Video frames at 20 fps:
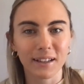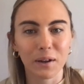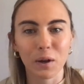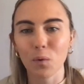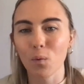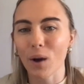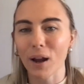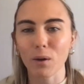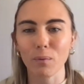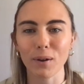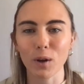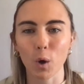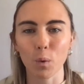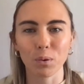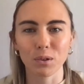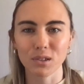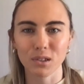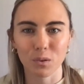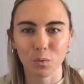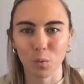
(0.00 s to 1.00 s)
Why don't we
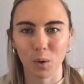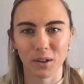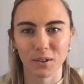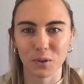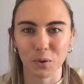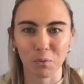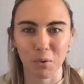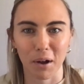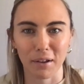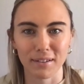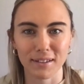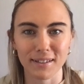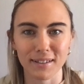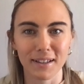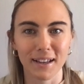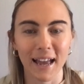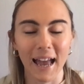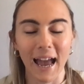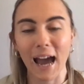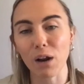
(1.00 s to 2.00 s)
open some one-to-ones?
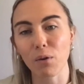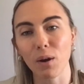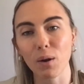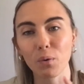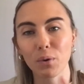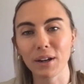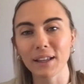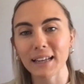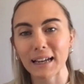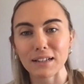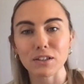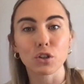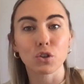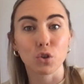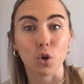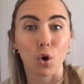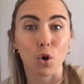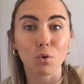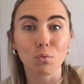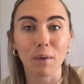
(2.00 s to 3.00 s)
How do I want to get to
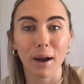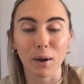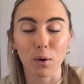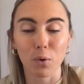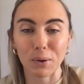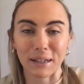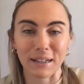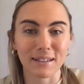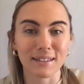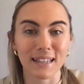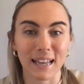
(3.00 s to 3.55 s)
know my audience